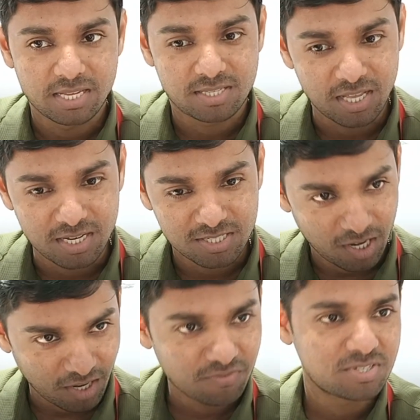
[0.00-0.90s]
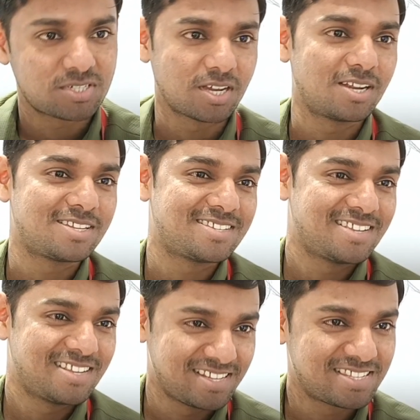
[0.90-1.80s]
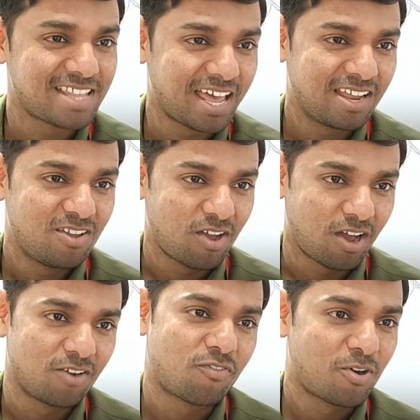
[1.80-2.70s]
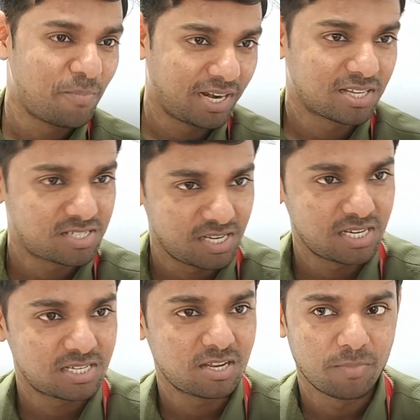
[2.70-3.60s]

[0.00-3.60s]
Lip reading: Yes, there is a lot of struggles is that alpha, beta stage,